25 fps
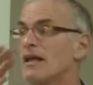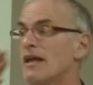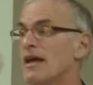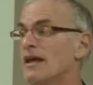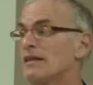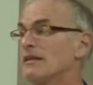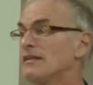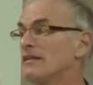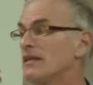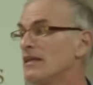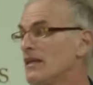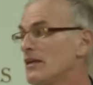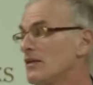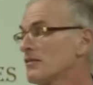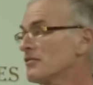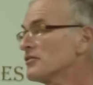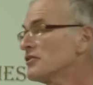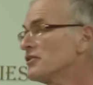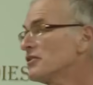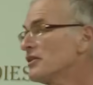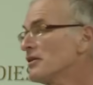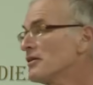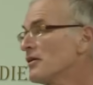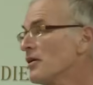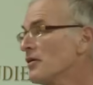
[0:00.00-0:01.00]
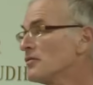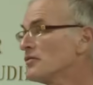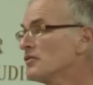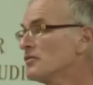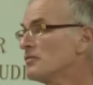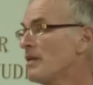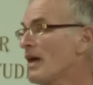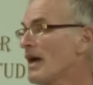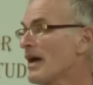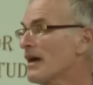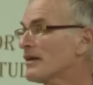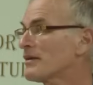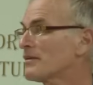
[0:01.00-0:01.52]
And then he or she goes
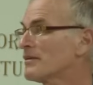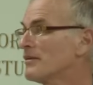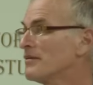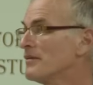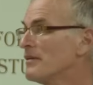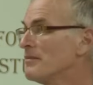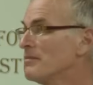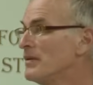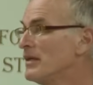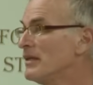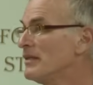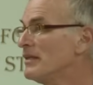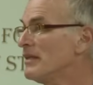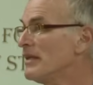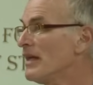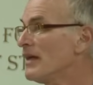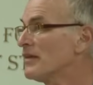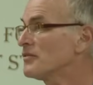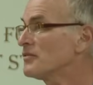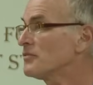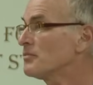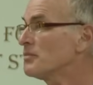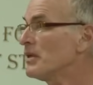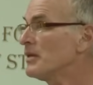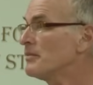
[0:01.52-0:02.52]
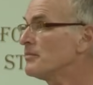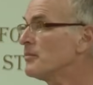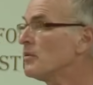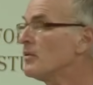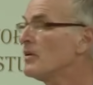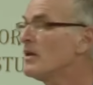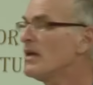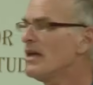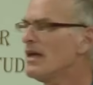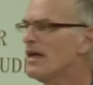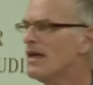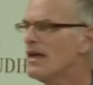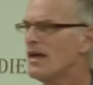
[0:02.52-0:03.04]
back to the BDS people
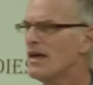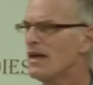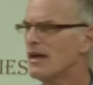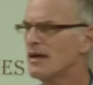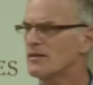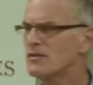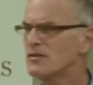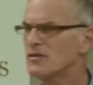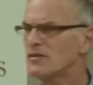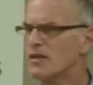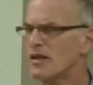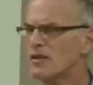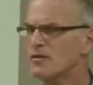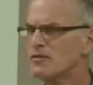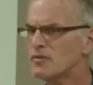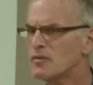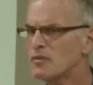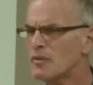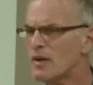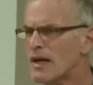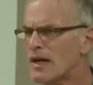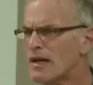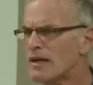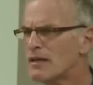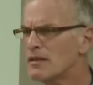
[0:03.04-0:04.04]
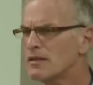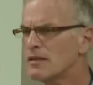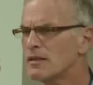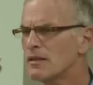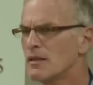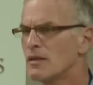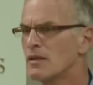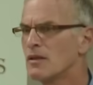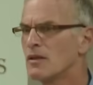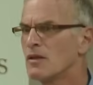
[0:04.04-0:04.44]
and says, well,